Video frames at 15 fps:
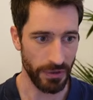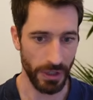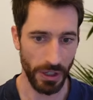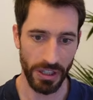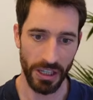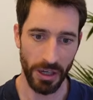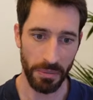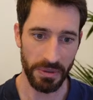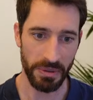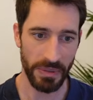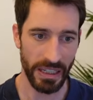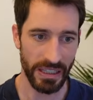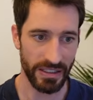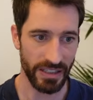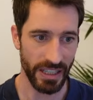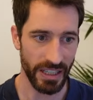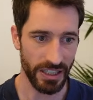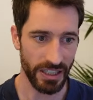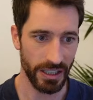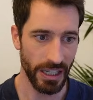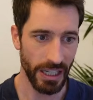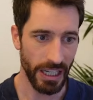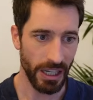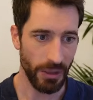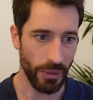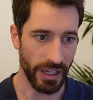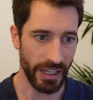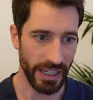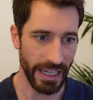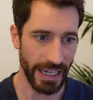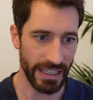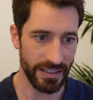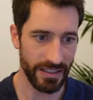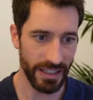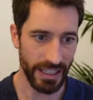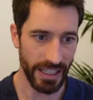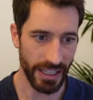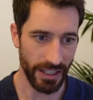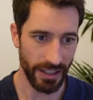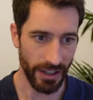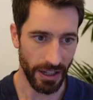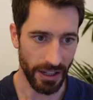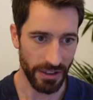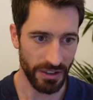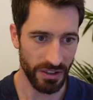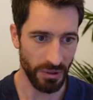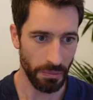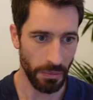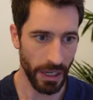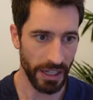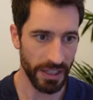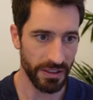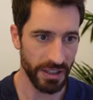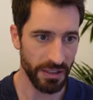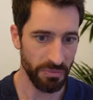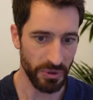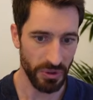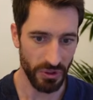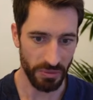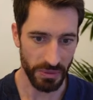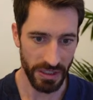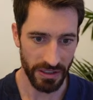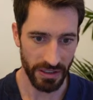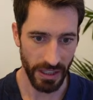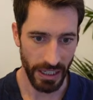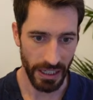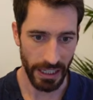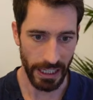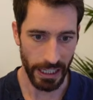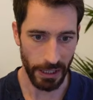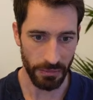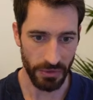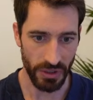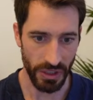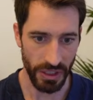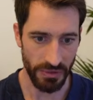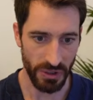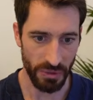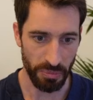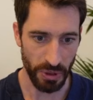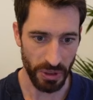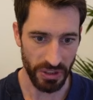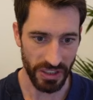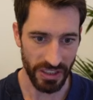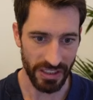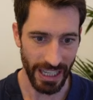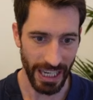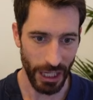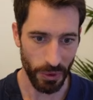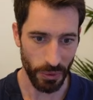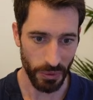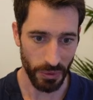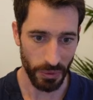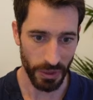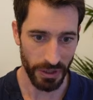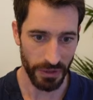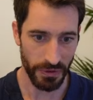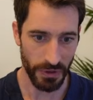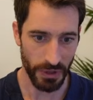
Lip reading: look at the optimization, we can again see that there are some minor improvements. So if you push this outward